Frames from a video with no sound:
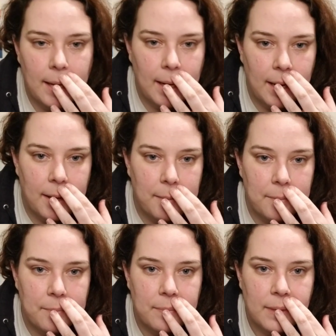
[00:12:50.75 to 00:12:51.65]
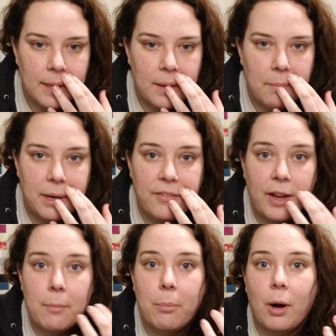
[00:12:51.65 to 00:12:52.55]
Um, but if
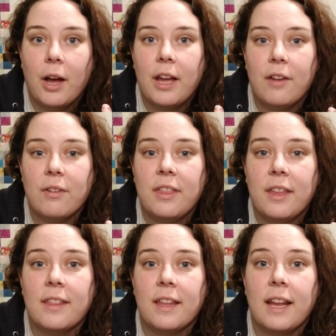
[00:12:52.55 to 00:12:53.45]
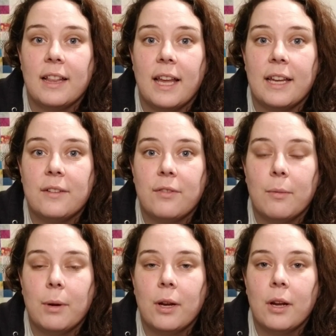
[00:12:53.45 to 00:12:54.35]
I bought everything that I liked
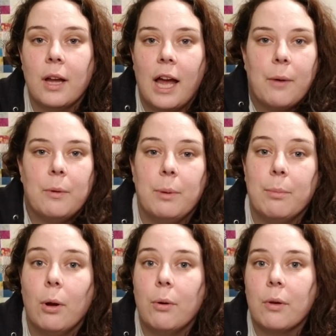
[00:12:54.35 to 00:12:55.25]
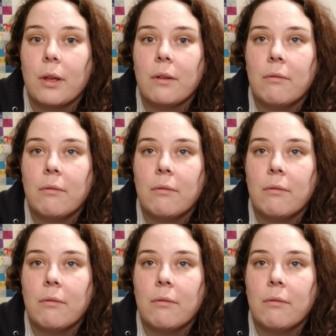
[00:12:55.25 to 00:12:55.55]
from her, I would be broke.